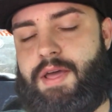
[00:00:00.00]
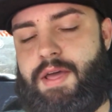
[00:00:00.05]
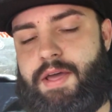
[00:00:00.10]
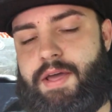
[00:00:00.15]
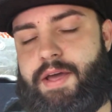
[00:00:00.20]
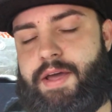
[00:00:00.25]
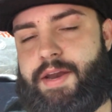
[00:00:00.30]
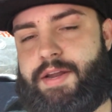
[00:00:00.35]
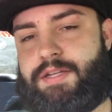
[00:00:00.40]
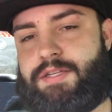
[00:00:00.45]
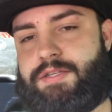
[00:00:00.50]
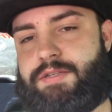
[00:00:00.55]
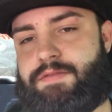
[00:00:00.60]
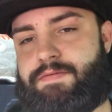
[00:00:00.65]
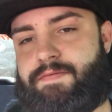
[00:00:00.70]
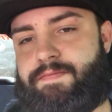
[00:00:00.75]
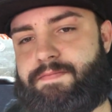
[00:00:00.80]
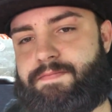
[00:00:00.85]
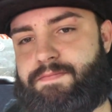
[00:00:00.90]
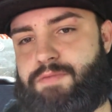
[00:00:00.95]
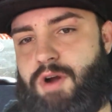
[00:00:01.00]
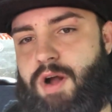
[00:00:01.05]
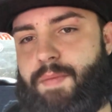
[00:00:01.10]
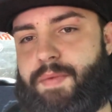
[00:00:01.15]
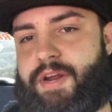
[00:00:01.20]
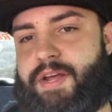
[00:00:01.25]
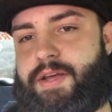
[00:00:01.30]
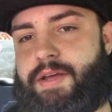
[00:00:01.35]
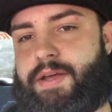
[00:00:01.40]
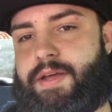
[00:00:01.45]
and it's
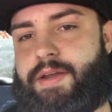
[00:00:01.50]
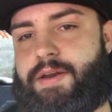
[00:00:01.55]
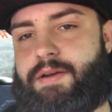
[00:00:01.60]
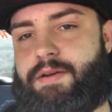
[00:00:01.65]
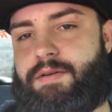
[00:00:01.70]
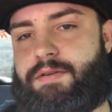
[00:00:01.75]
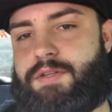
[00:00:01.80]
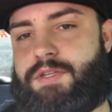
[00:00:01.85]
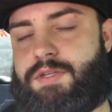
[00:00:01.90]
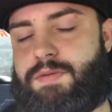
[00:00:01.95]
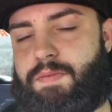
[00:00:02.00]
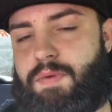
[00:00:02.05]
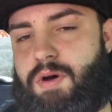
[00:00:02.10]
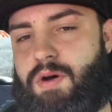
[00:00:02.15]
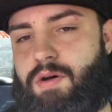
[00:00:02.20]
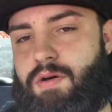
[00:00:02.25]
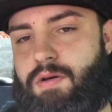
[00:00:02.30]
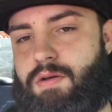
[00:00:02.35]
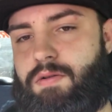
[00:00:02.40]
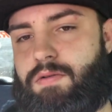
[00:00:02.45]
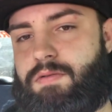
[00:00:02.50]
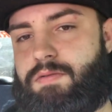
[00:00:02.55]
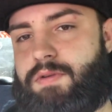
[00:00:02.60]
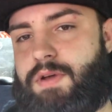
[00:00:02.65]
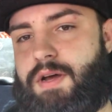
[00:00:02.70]
prominent in small